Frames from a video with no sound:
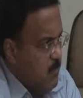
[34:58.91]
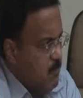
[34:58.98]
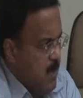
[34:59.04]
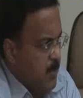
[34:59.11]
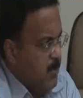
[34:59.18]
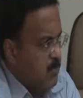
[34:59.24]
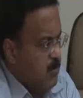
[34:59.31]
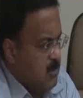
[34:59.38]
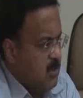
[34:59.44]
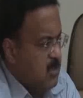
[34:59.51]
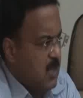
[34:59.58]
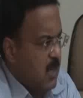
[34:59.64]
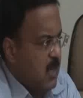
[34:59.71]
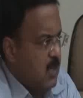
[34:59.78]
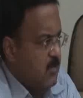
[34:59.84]
Pepper
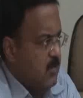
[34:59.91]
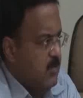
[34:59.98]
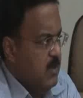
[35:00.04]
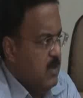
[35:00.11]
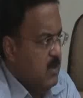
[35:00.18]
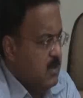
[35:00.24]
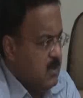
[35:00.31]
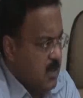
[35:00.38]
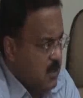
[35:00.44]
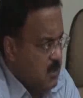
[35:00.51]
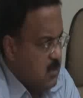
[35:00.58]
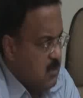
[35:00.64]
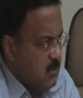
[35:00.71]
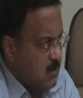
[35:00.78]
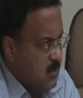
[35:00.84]
versus Hart we will
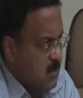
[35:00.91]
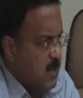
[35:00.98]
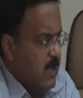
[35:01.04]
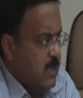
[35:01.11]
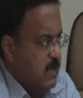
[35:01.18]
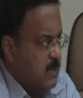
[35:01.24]
discuss. That